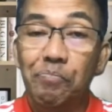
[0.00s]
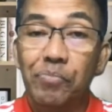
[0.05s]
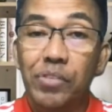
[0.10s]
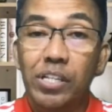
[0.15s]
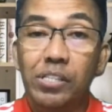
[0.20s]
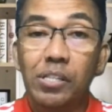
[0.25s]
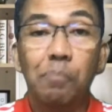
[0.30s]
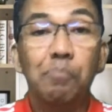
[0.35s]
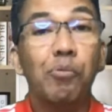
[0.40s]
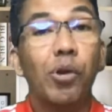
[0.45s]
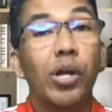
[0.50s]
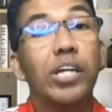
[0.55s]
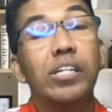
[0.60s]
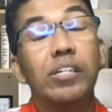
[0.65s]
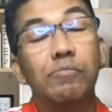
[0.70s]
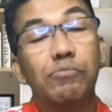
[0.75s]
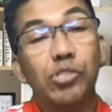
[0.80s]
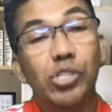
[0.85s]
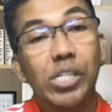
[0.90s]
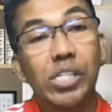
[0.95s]
The prayer
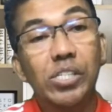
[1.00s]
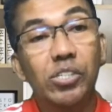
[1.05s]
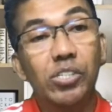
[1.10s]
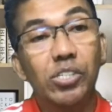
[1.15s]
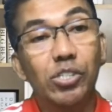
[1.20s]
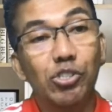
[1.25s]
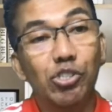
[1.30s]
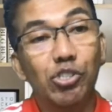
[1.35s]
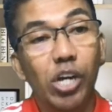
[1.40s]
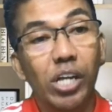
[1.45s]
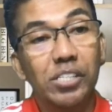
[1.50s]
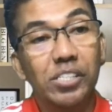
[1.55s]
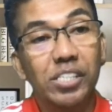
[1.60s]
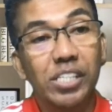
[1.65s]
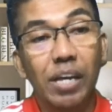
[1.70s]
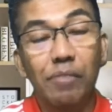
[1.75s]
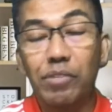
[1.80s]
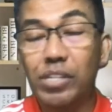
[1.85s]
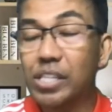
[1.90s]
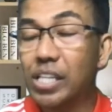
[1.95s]
of Jesus in John
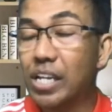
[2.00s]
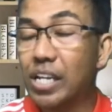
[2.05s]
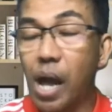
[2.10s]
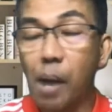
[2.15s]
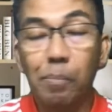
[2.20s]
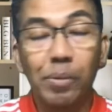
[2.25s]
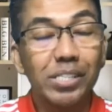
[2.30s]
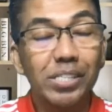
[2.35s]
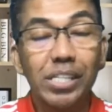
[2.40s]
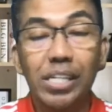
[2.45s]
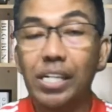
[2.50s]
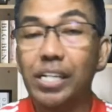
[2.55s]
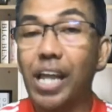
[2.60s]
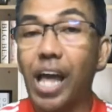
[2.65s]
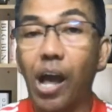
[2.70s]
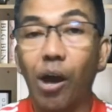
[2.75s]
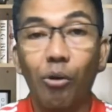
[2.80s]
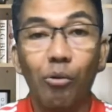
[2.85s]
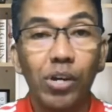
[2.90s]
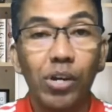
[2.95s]
17 up until
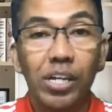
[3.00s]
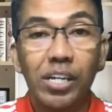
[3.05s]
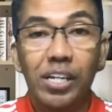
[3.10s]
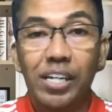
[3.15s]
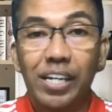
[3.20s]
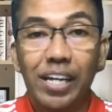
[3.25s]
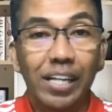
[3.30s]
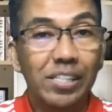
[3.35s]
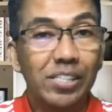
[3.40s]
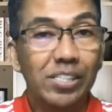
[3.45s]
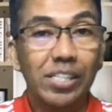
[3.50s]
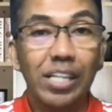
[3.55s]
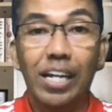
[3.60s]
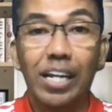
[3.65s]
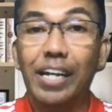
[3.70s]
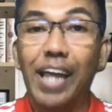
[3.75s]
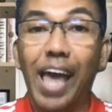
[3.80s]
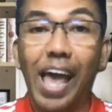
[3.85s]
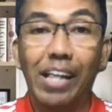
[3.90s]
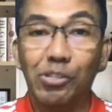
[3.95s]
now, it's still
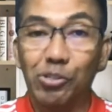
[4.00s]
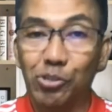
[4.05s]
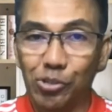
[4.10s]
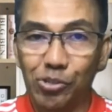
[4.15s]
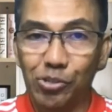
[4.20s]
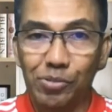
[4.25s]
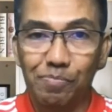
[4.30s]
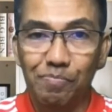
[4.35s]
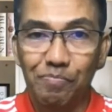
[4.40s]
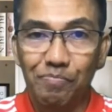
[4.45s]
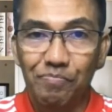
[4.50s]
unanswered.